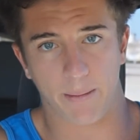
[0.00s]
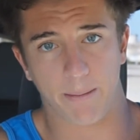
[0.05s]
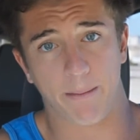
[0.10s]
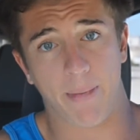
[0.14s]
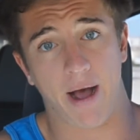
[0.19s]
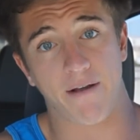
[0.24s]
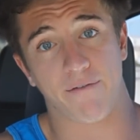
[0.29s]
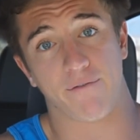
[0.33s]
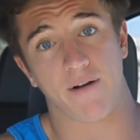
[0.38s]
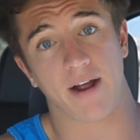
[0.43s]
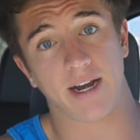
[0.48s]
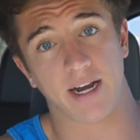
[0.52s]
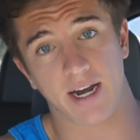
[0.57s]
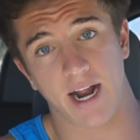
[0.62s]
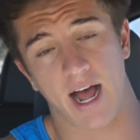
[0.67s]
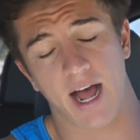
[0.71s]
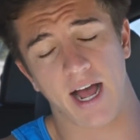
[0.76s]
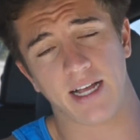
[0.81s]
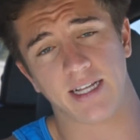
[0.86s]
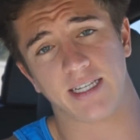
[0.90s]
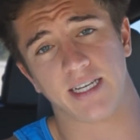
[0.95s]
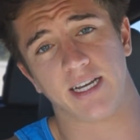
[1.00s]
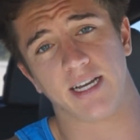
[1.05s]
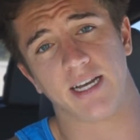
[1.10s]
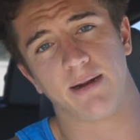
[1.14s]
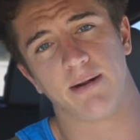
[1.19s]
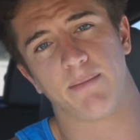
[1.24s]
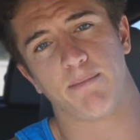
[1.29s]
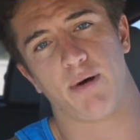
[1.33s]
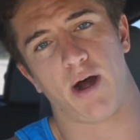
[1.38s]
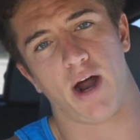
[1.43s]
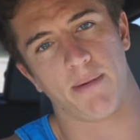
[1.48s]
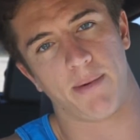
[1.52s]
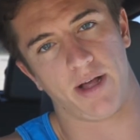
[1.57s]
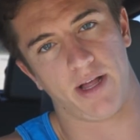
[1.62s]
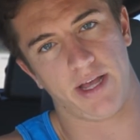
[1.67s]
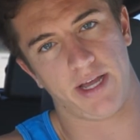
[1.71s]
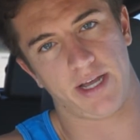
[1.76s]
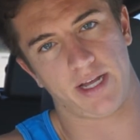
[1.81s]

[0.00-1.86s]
my friend and I did a barbell